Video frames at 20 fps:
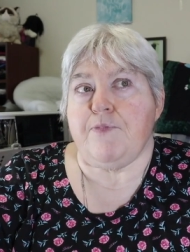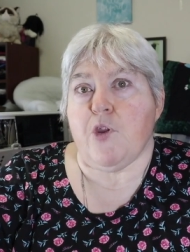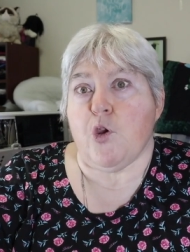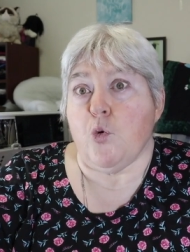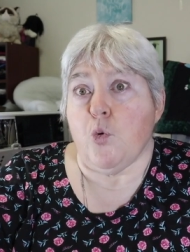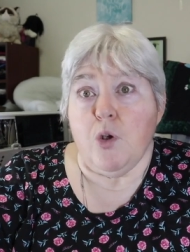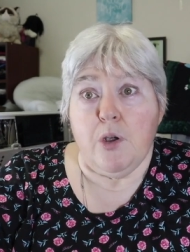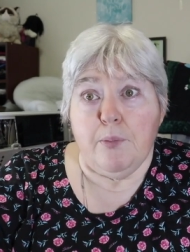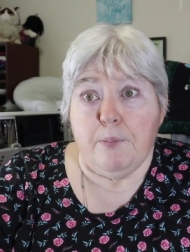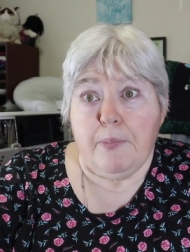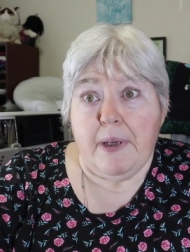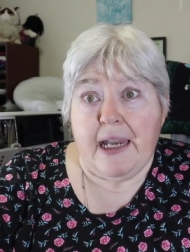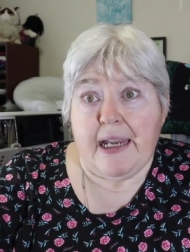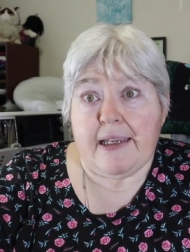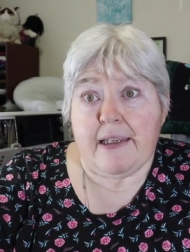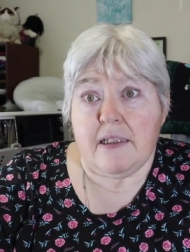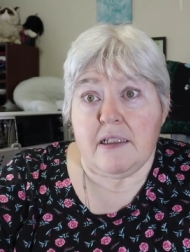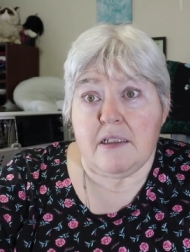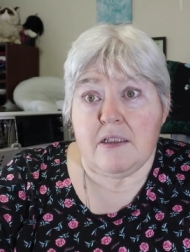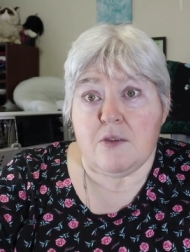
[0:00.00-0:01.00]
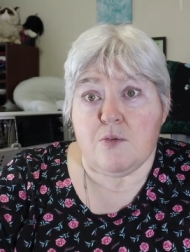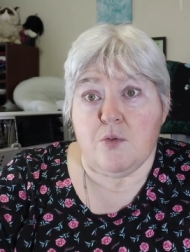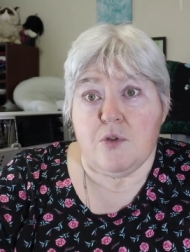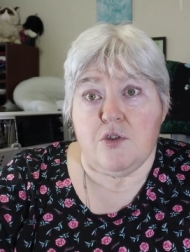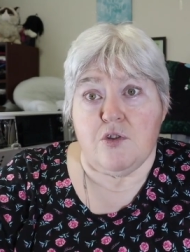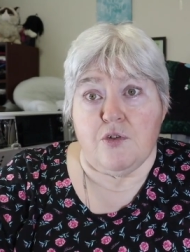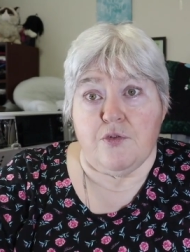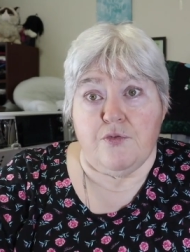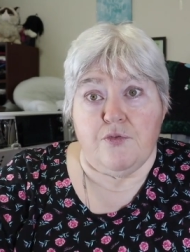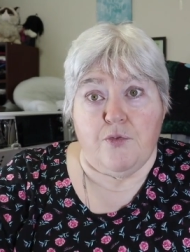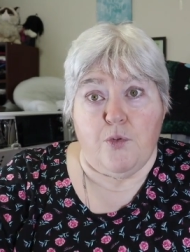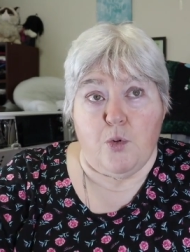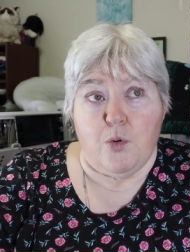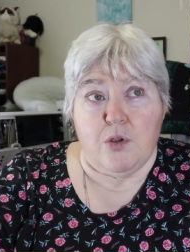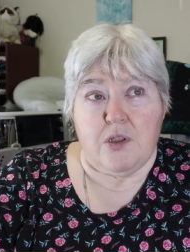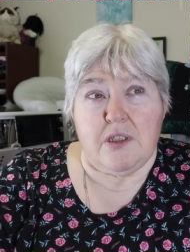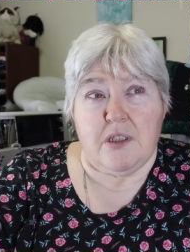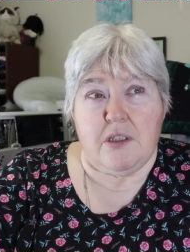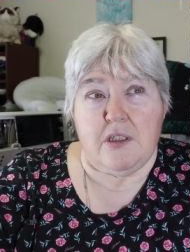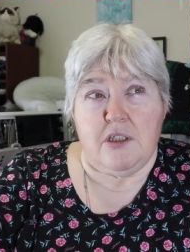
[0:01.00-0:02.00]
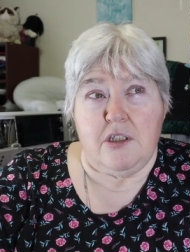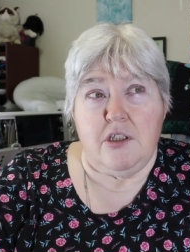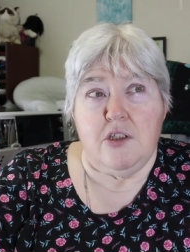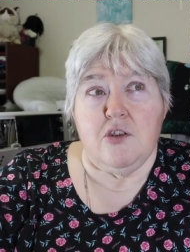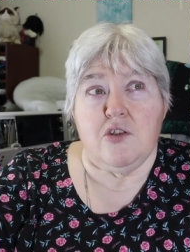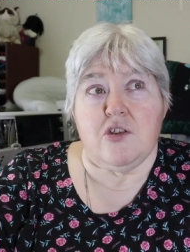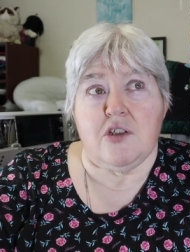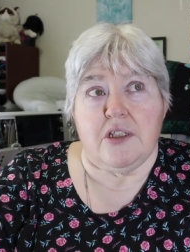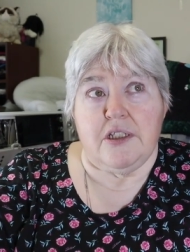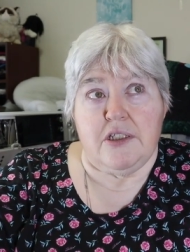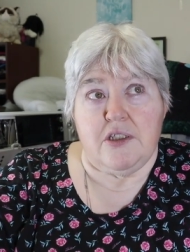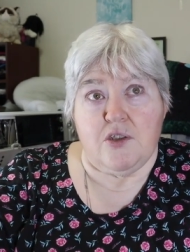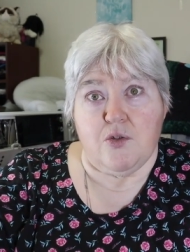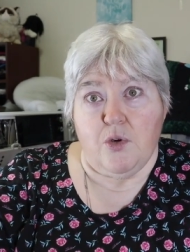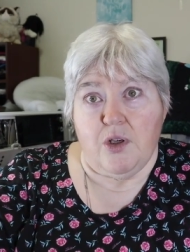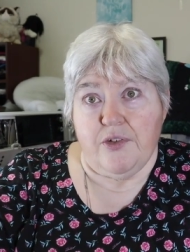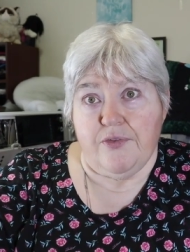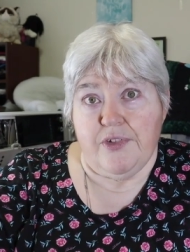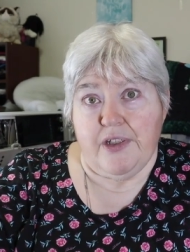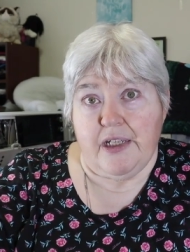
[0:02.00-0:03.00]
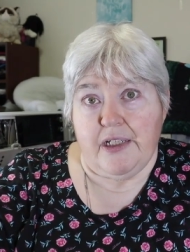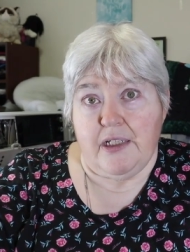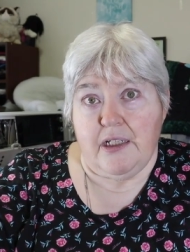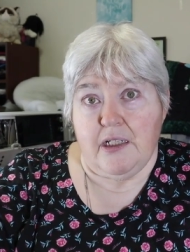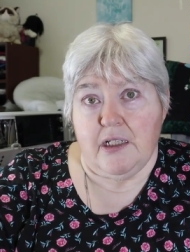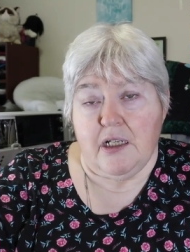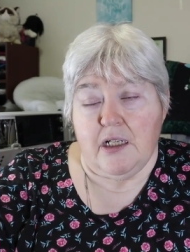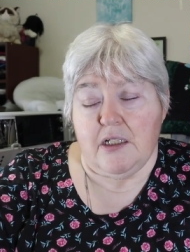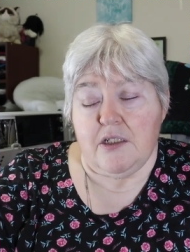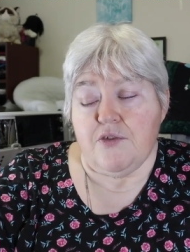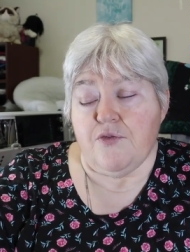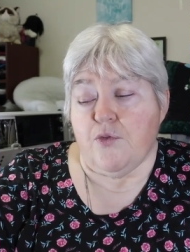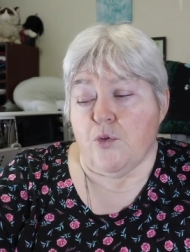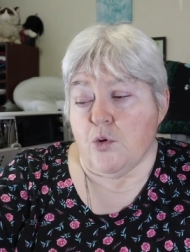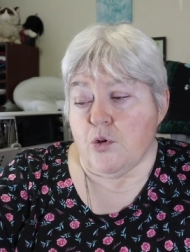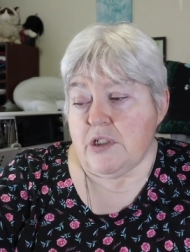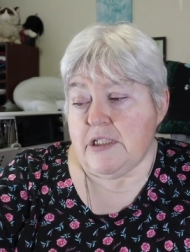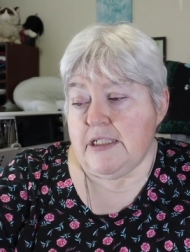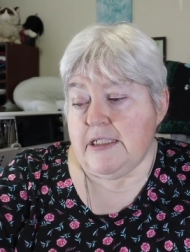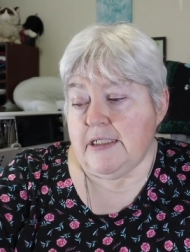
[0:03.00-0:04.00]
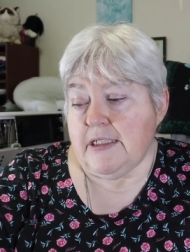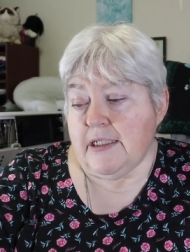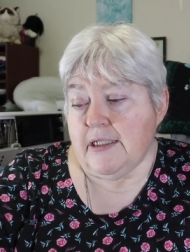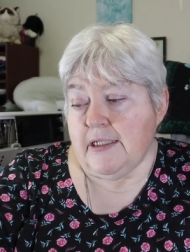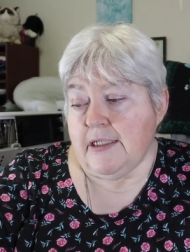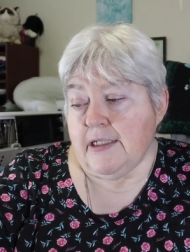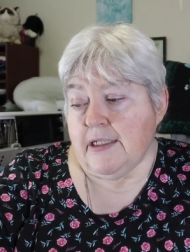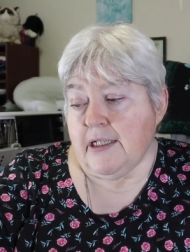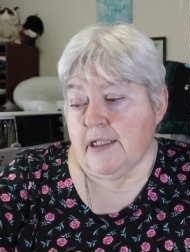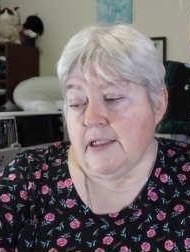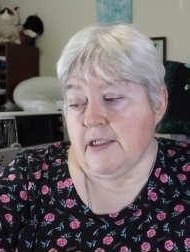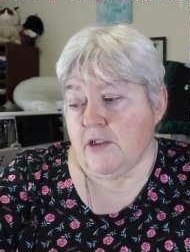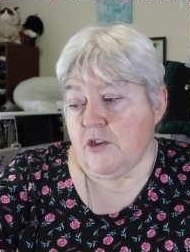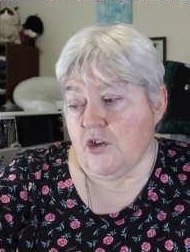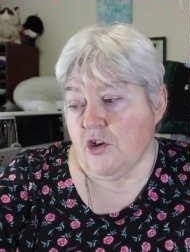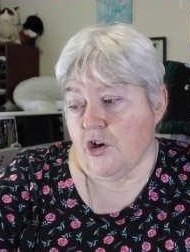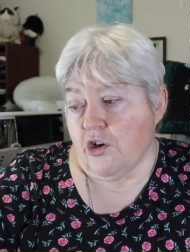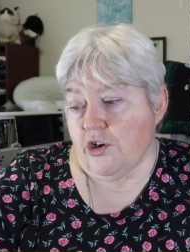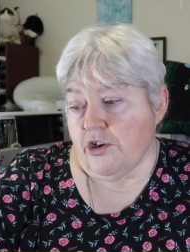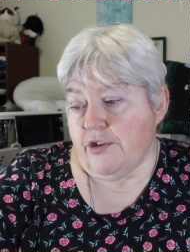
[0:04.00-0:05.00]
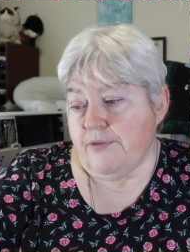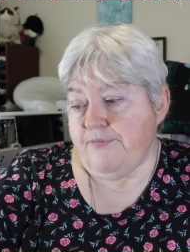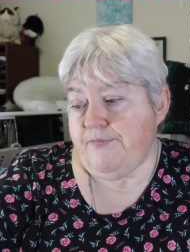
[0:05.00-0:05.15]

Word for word: quilt backings, which are usually $12.99 to $14.99 a yard.